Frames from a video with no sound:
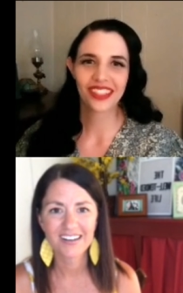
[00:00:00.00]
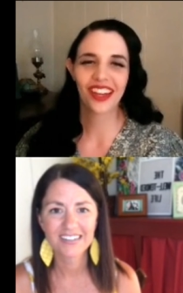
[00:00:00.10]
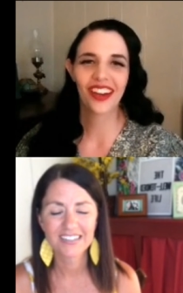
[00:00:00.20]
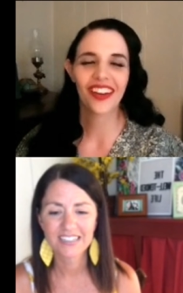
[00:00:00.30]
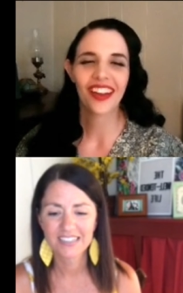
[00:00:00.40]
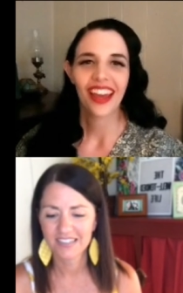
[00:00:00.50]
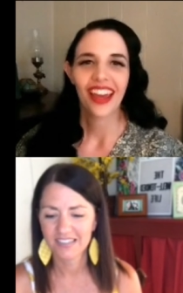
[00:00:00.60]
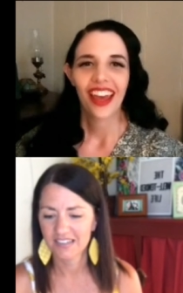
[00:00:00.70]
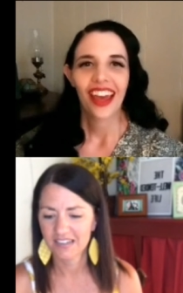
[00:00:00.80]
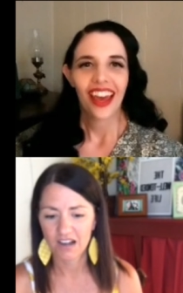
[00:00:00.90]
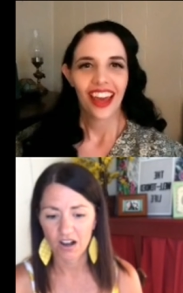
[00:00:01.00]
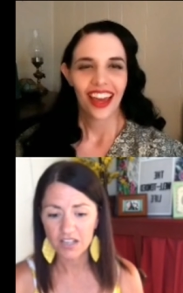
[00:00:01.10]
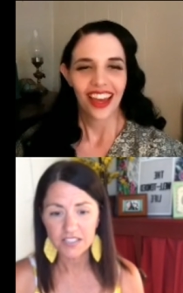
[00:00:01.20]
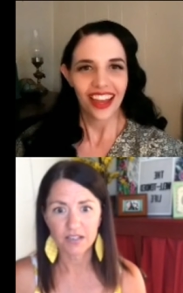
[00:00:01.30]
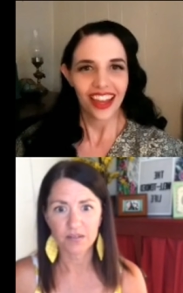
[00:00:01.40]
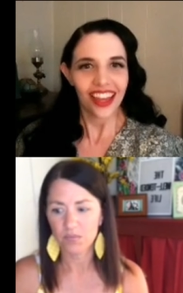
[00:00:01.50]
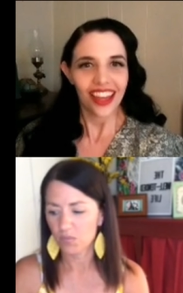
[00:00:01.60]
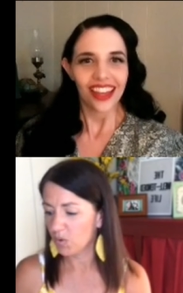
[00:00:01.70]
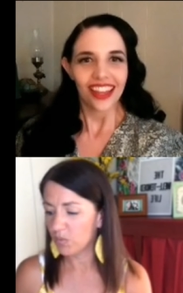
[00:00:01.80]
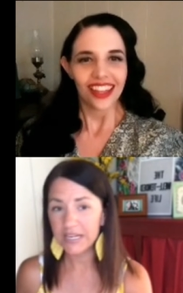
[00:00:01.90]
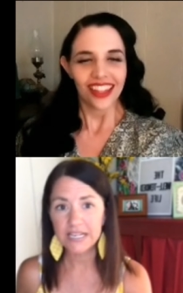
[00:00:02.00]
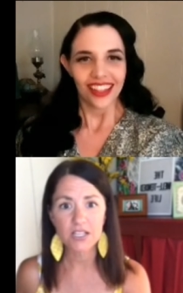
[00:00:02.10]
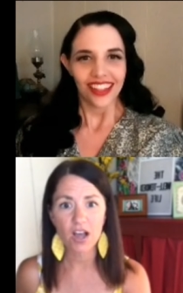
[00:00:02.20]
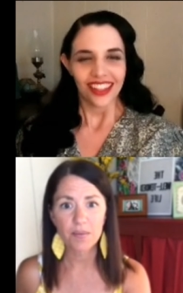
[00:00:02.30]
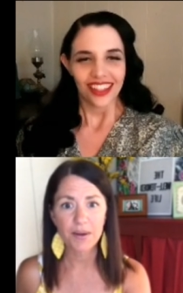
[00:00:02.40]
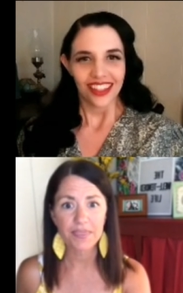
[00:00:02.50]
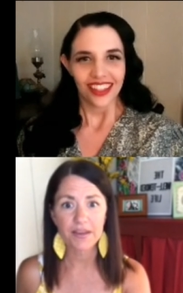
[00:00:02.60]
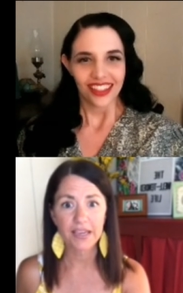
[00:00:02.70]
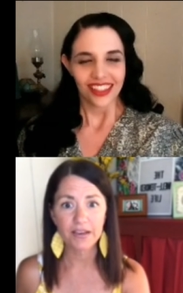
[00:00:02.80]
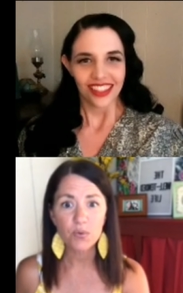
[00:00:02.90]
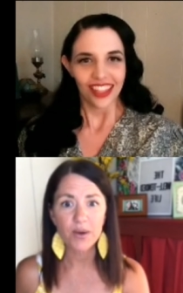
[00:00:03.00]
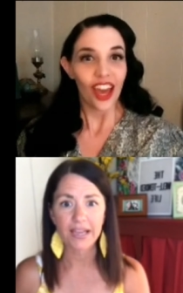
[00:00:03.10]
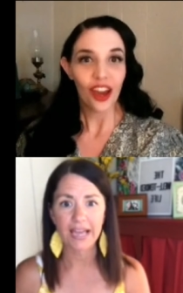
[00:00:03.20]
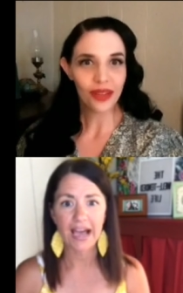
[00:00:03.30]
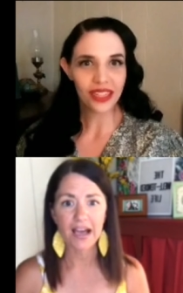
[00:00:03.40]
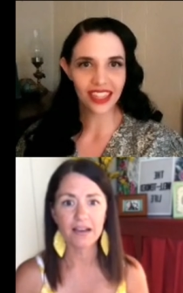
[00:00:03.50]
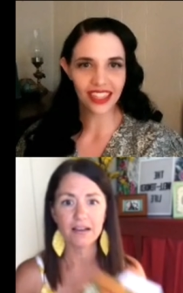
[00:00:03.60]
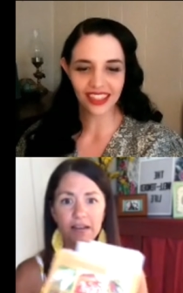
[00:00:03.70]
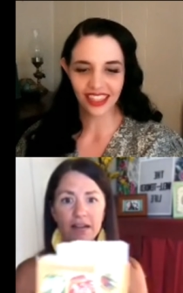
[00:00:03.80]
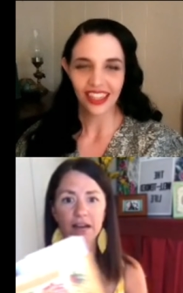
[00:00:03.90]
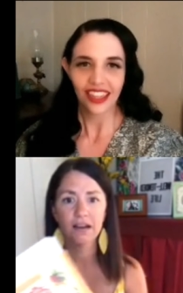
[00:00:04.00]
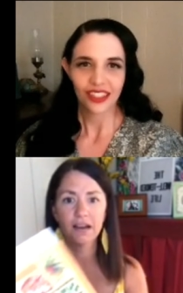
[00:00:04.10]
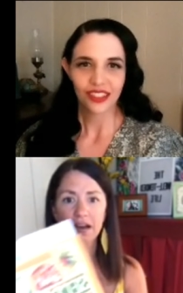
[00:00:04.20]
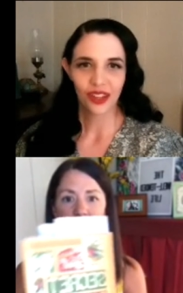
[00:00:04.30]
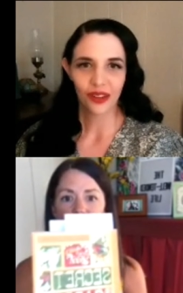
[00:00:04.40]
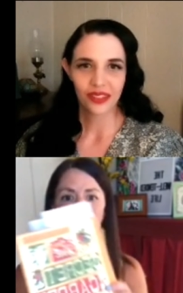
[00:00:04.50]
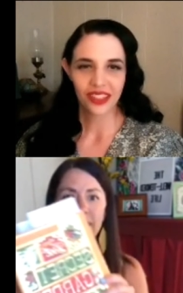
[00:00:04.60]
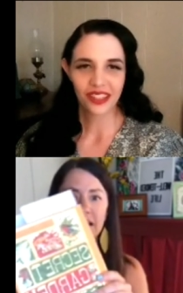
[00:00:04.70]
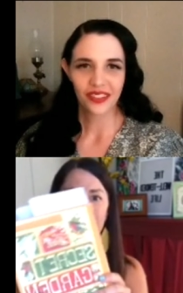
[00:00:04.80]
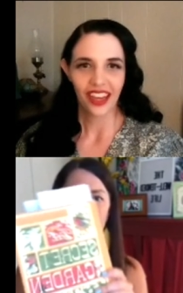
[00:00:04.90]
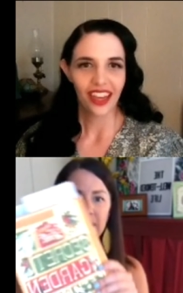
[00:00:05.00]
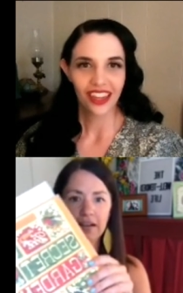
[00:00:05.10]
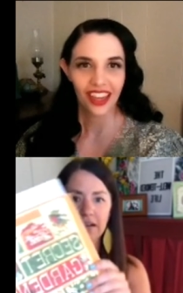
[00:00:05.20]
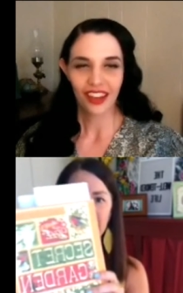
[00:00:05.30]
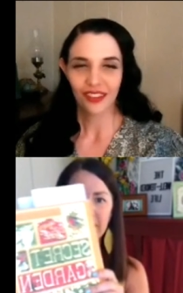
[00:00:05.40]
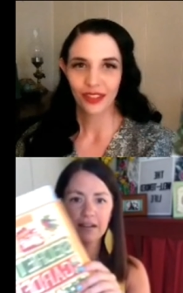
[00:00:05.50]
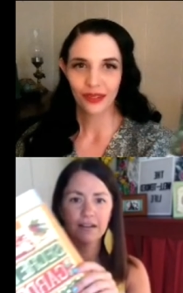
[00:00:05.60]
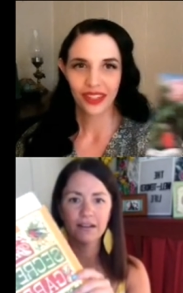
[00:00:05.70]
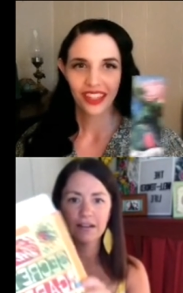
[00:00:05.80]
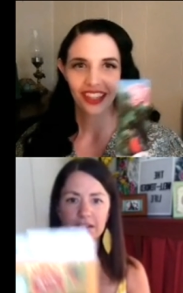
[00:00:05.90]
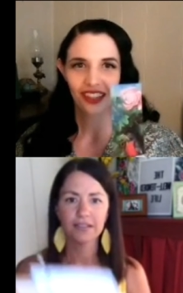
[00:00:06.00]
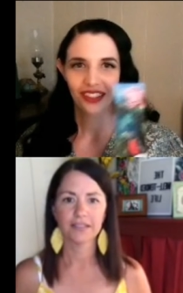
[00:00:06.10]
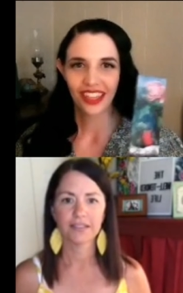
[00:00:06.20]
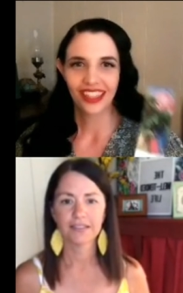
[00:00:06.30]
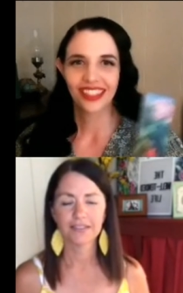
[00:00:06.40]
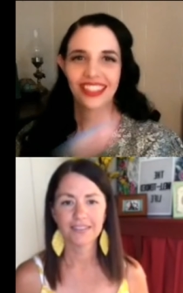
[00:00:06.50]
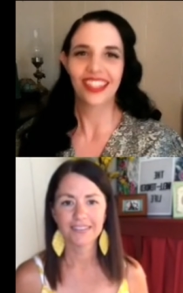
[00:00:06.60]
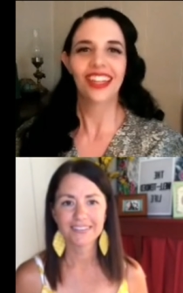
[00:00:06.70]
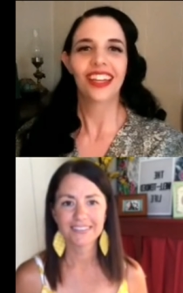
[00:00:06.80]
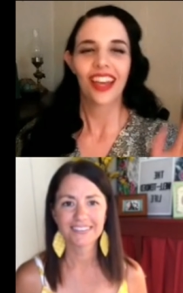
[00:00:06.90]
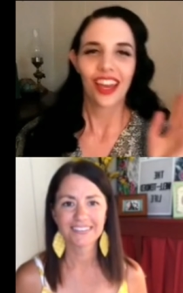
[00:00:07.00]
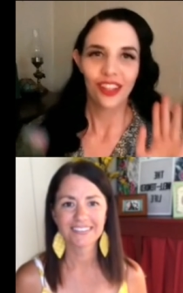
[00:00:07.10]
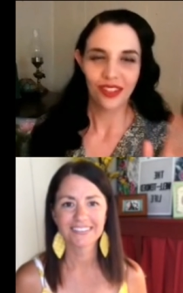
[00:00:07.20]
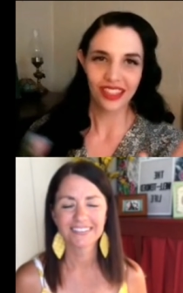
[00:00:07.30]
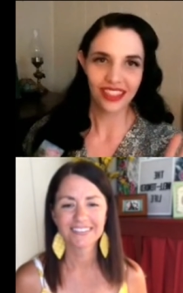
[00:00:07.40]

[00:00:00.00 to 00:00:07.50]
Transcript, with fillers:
Speaker 1: So.
Speaker 2: Well, we need to talk about the giveaway. Yeah. Oh,
Speaker 1: exactly. So, really quick, everyone, in case you didn't